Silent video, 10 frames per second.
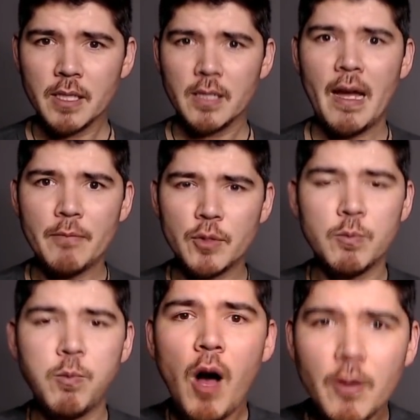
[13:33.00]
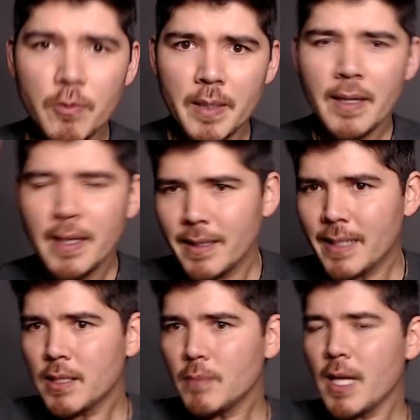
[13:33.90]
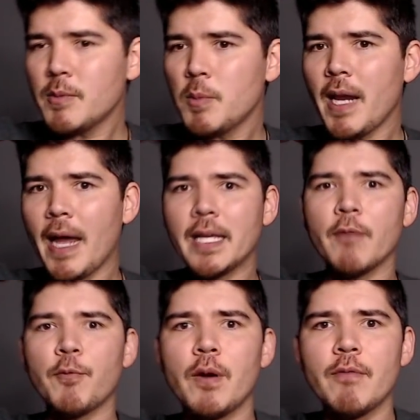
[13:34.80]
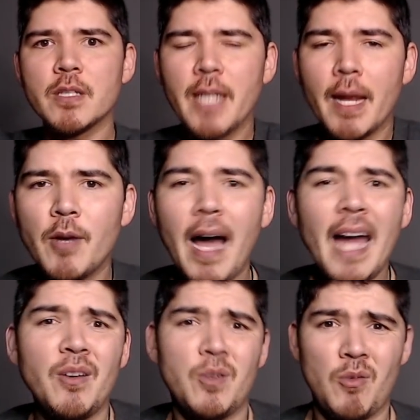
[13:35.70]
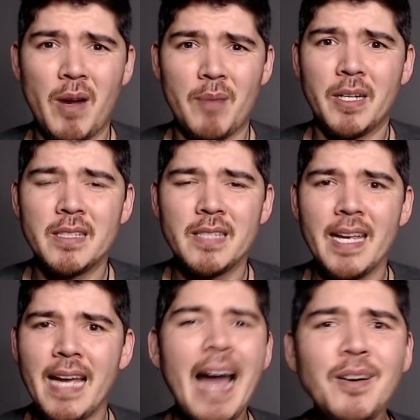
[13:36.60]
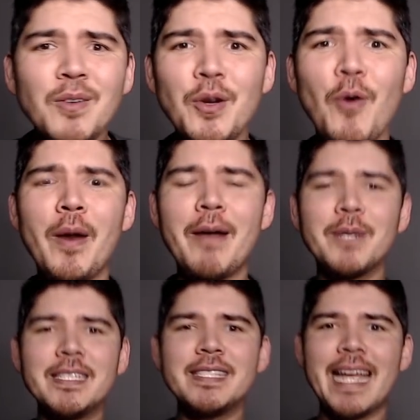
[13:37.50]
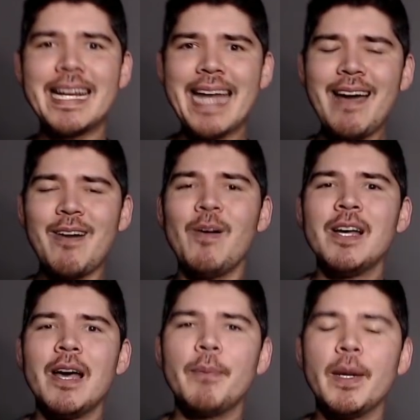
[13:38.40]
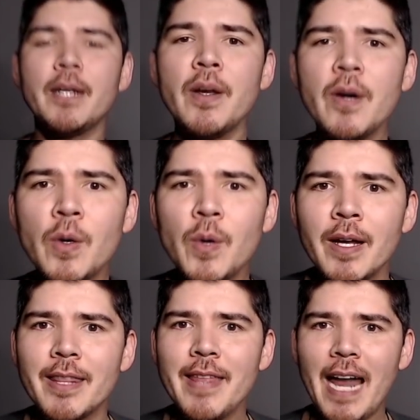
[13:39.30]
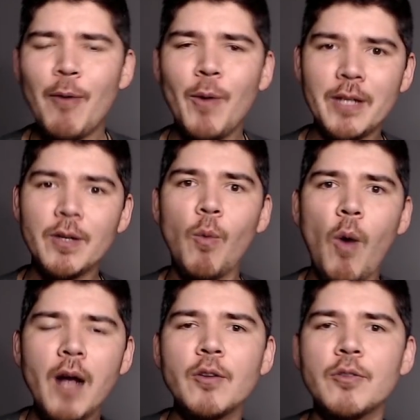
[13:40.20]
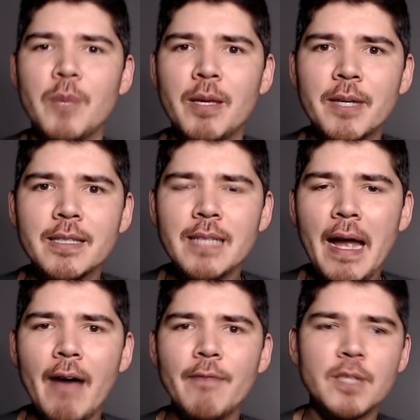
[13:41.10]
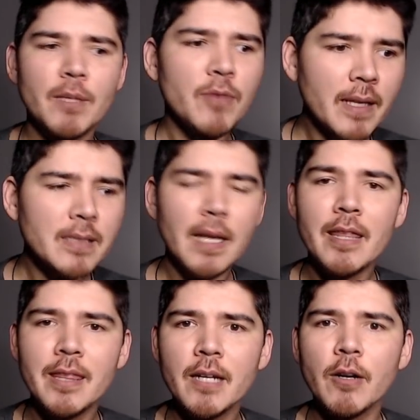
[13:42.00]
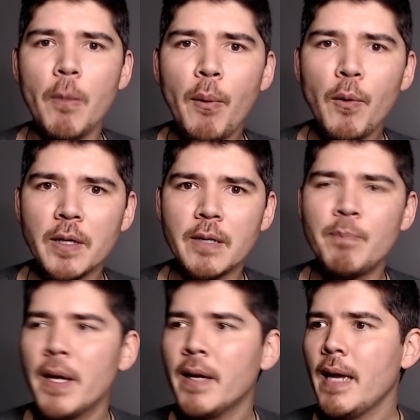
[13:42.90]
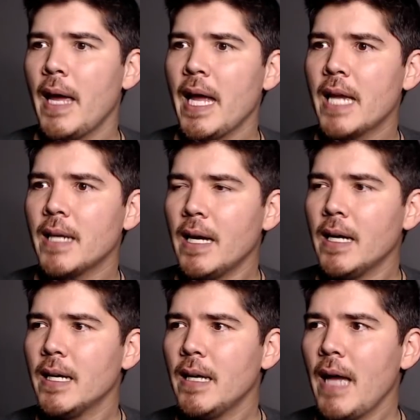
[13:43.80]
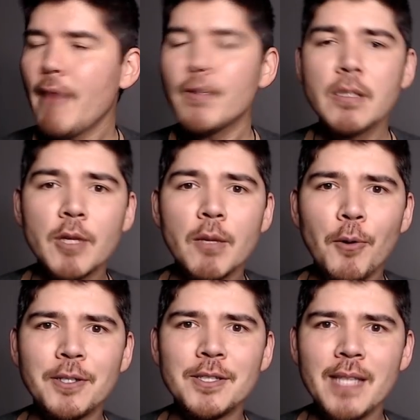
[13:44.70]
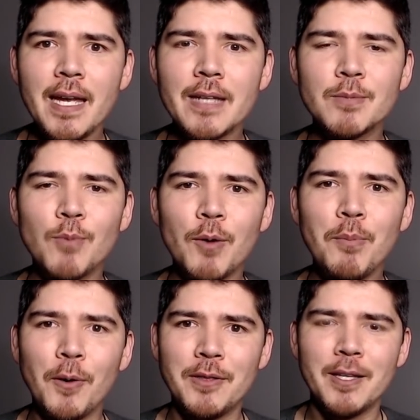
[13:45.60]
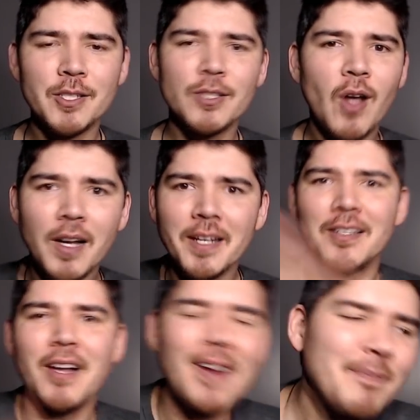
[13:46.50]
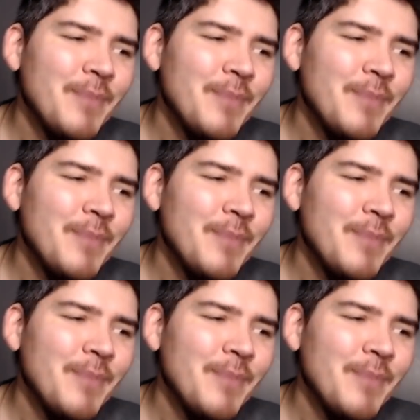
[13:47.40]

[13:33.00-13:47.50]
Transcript: I just walk with me. Like sometimes, man, I get in front of this camera. I don't know what I'm gonna say. I don't know what I'm gonna say now. But I know that I want you to walk with me because I have some things that I think are important. And having something important to say is more important than just talking a lot, right?